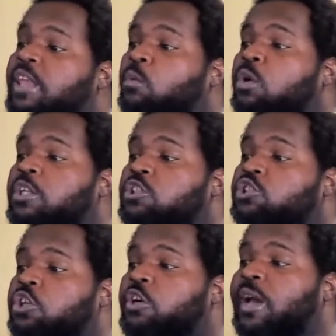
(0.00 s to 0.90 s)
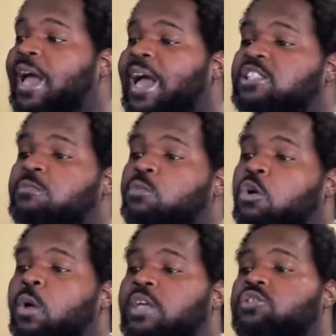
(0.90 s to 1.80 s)
They wanted the juror asked
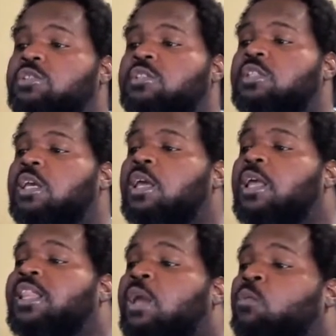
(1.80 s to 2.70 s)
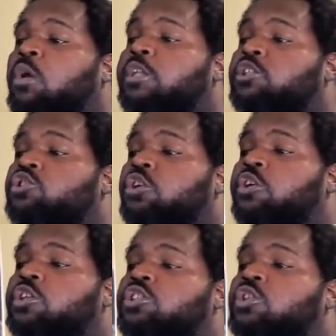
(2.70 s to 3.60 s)
more questions. They wanted the
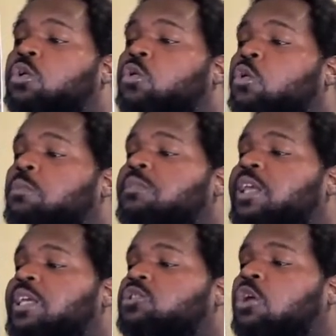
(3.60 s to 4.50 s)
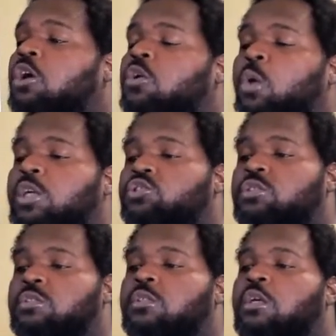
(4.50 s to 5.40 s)
jurors to whom he talked
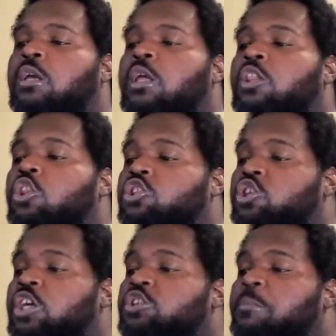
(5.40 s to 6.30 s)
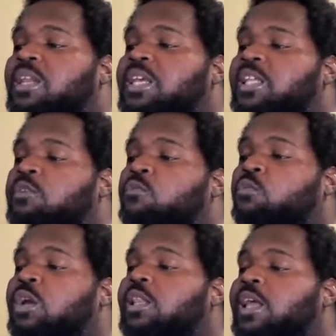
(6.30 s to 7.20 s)
question. The judge immediately
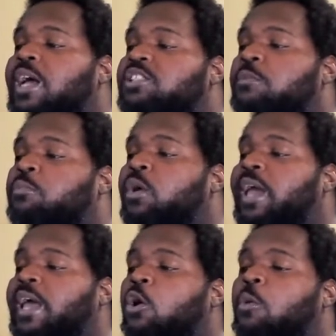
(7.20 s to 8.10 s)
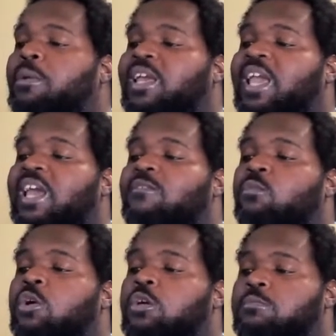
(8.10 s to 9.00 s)
realized the boy had opened a can
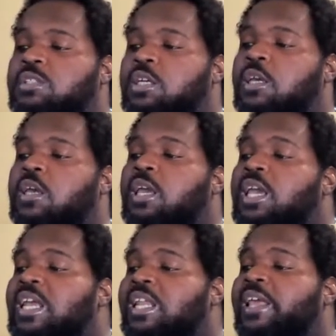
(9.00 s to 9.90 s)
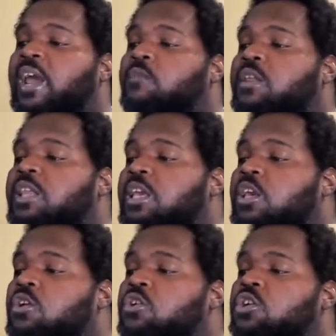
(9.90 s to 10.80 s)
of worms. He did everything
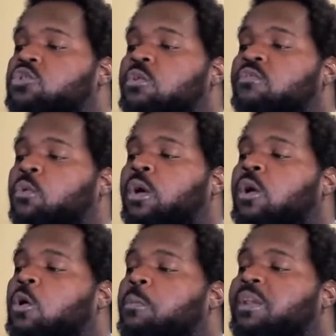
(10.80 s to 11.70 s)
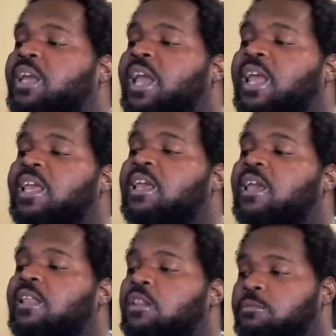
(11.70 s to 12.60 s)
he could to avoid opening any
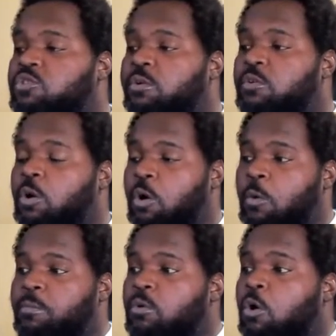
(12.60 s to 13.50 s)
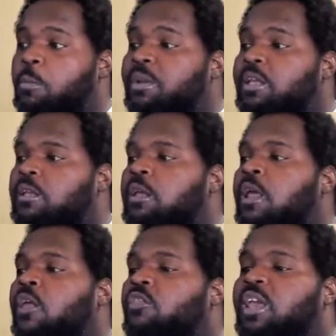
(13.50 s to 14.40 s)
sort op, opening
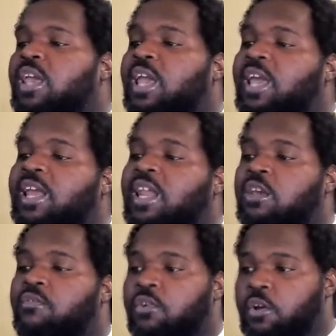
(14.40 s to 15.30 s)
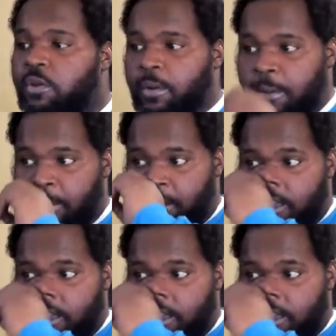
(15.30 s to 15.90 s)
the can any further,